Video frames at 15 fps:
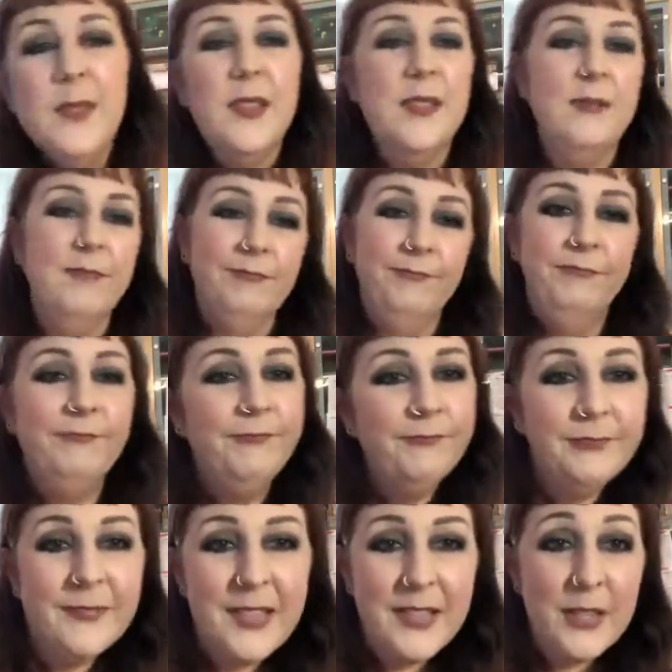and
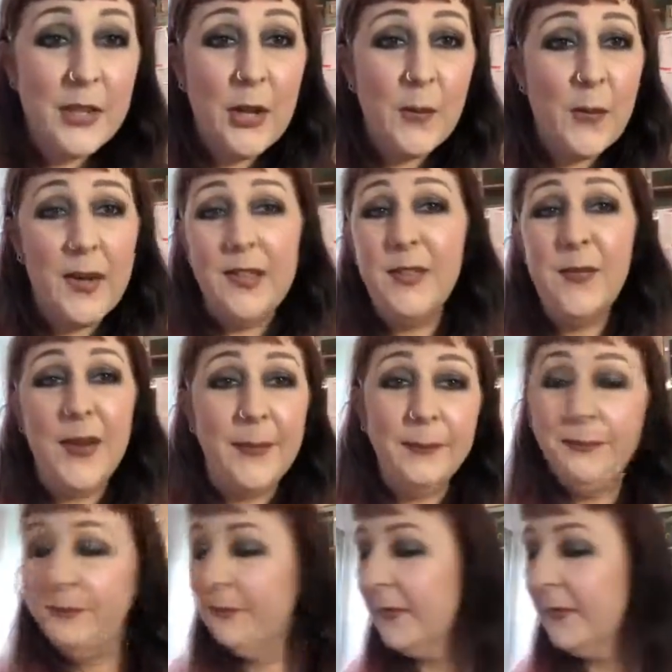it's a good one. It's fun.